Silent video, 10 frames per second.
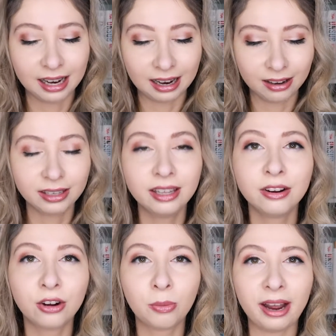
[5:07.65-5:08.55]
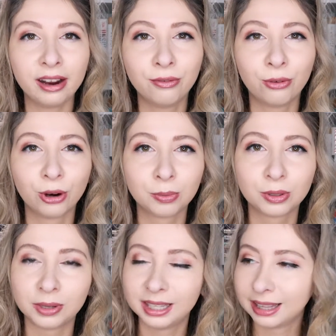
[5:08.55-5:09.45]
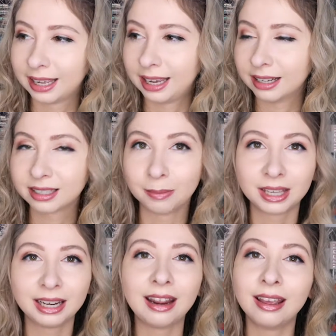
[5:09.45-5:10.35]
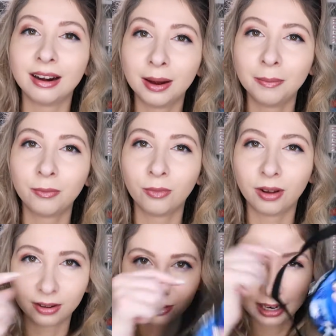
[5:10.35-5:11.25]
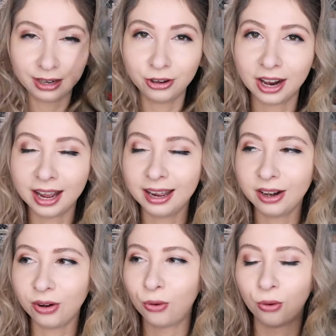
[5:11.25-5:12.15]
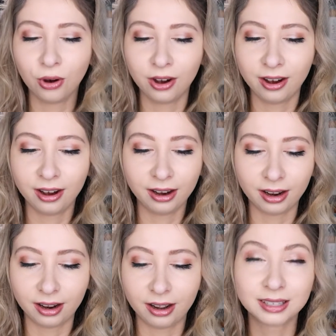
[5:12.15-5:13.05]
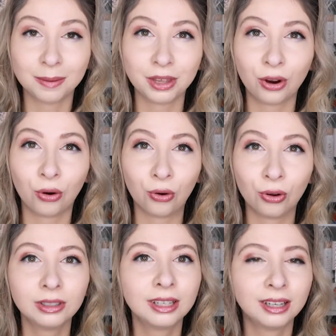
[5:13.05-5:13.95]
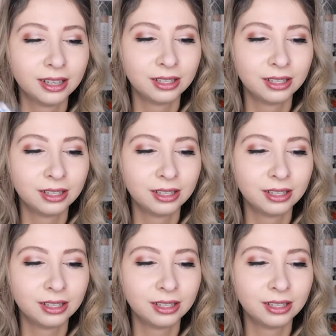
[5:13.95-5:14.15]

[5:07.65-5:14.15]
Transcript: I'll either go back and forth between like something to heat up on your head or something cold.